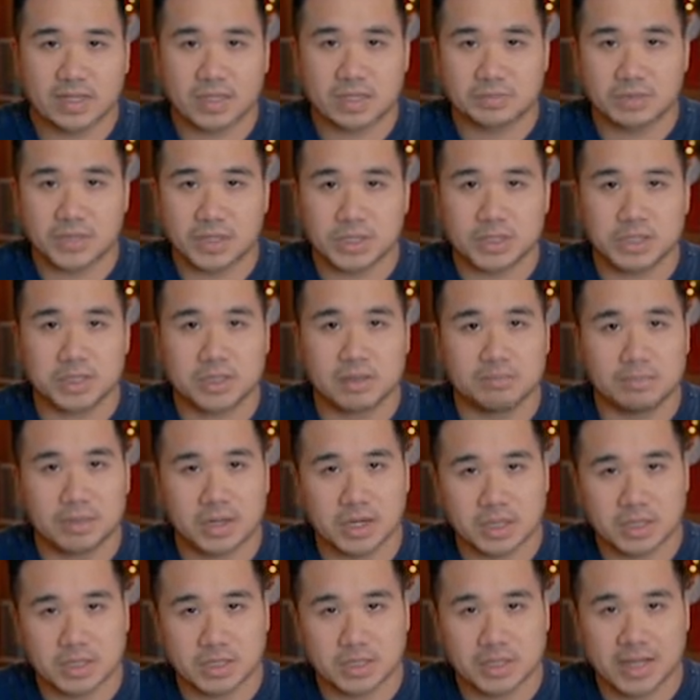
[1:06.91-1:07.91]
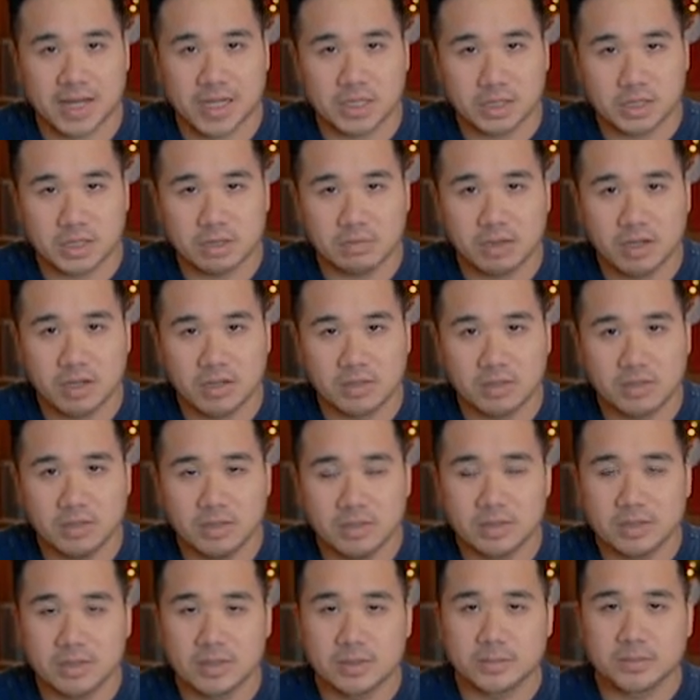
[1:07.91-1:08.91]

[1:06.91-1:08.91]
especially compared to last year's model.